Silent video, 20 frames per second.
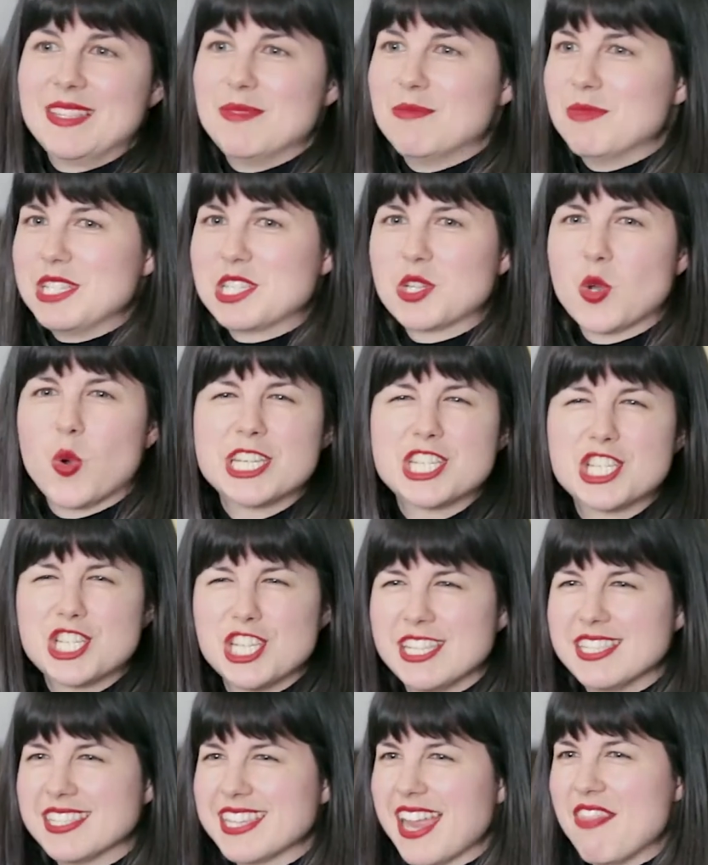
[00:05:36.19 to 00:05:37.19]
these
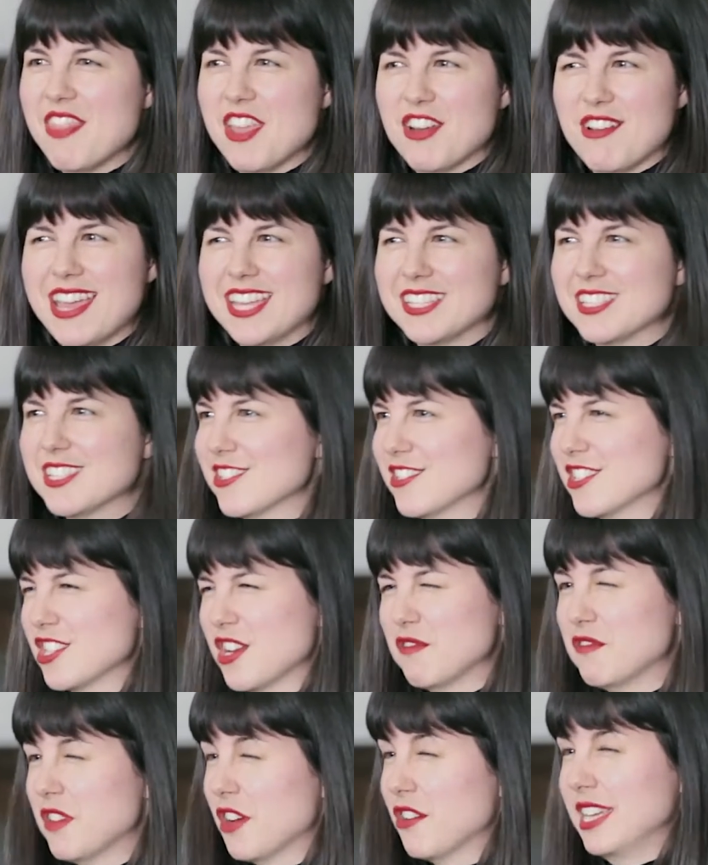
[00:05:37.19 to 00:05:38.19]
questions and their answers
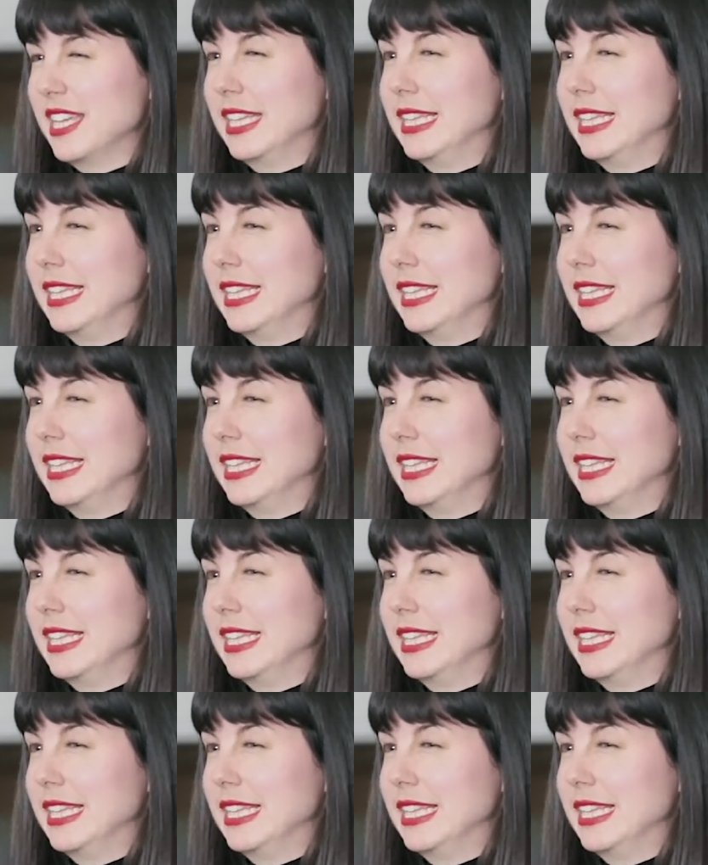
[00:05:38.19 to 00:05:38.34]
are very